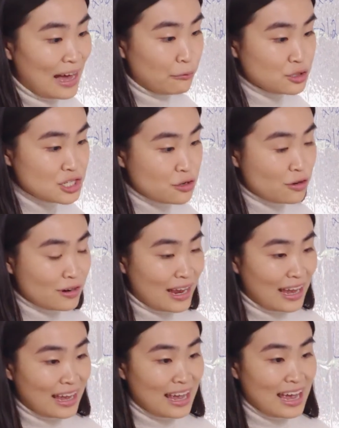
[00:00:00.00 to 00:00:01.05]
that will just
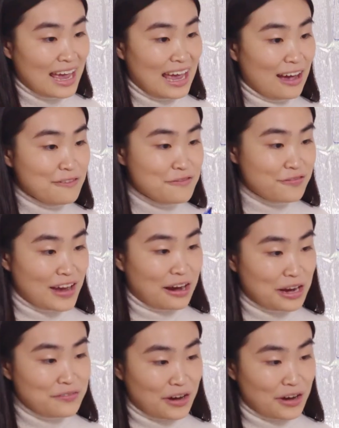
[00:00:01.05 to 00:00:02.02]
create a very,